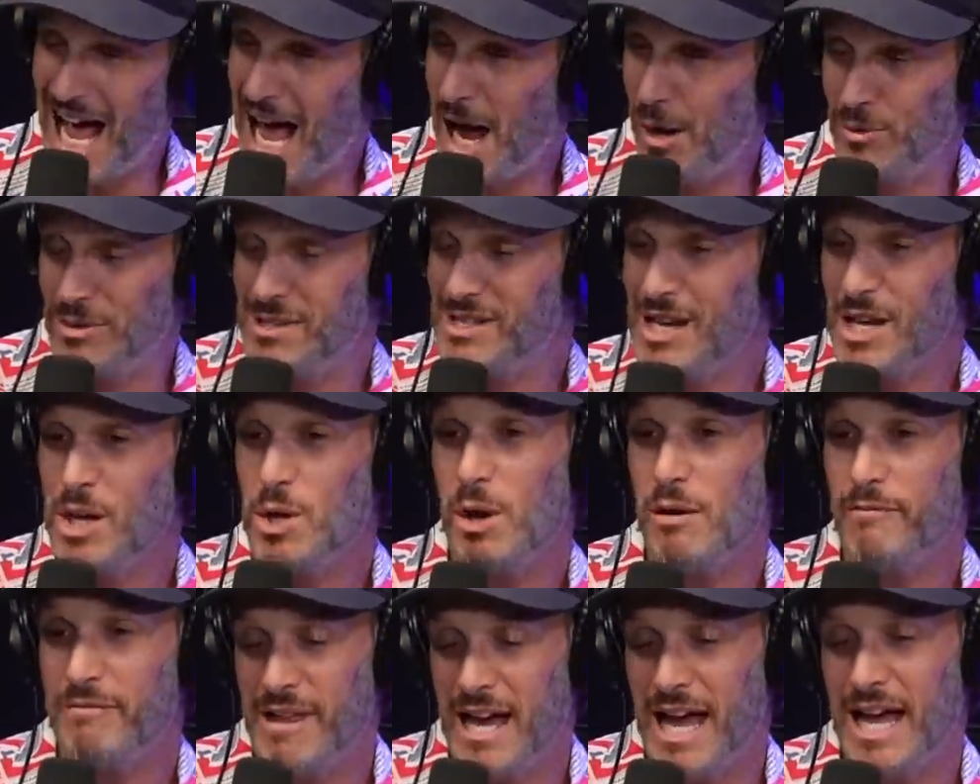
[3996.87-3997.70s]
I, I, would tell
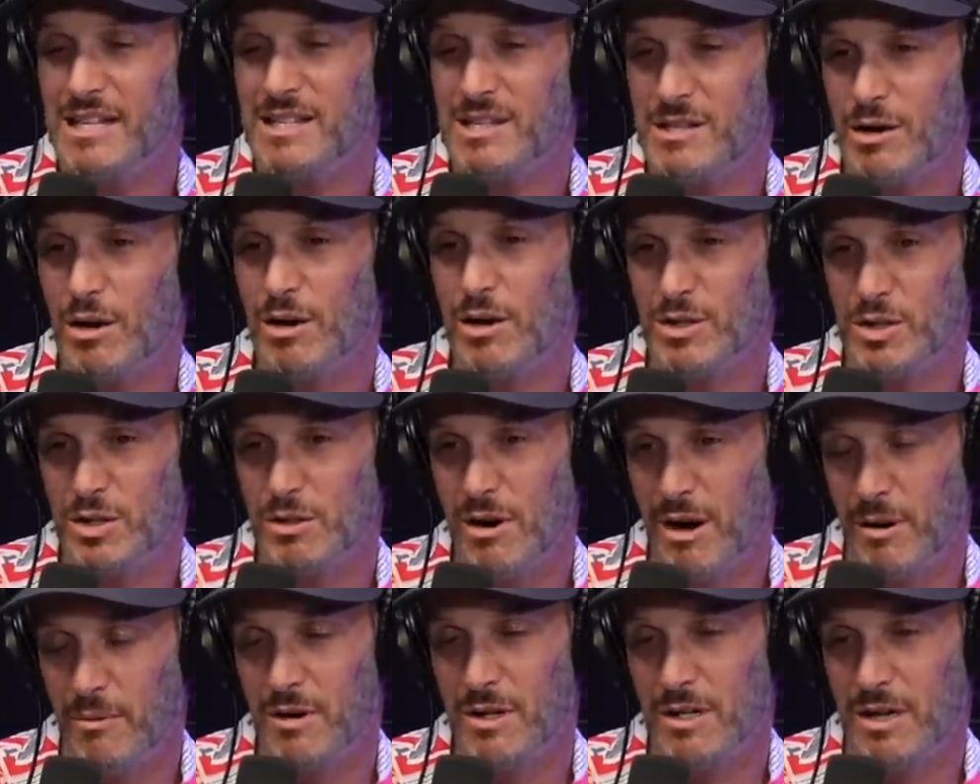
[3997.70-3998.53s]
you if they had started
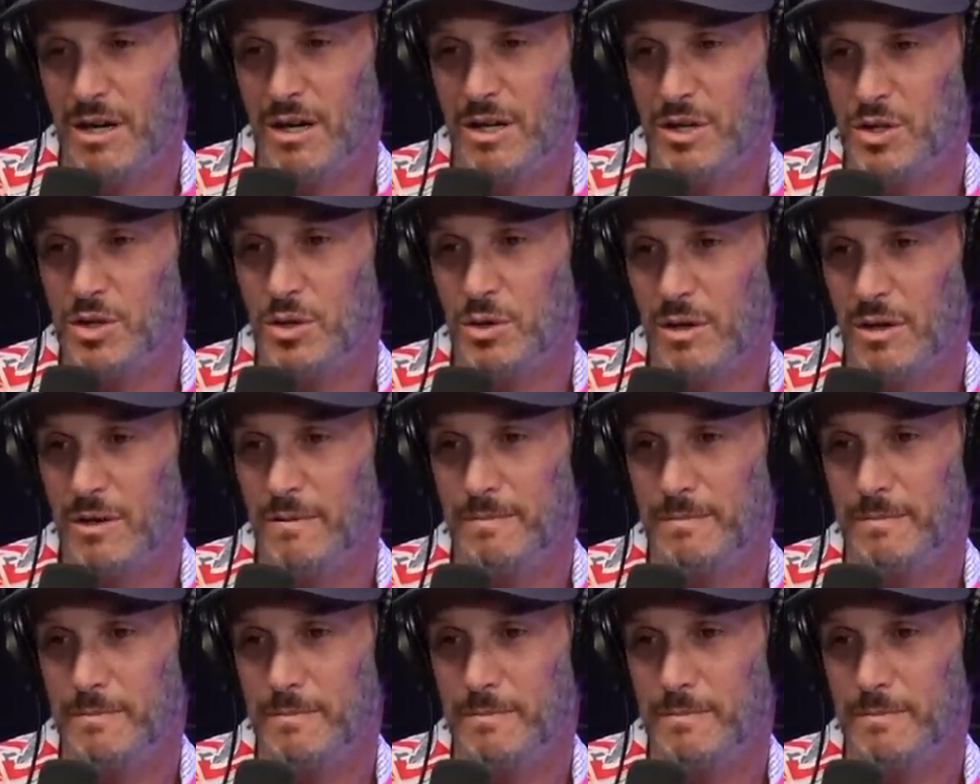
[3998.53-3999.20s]
to, I would have cut it short.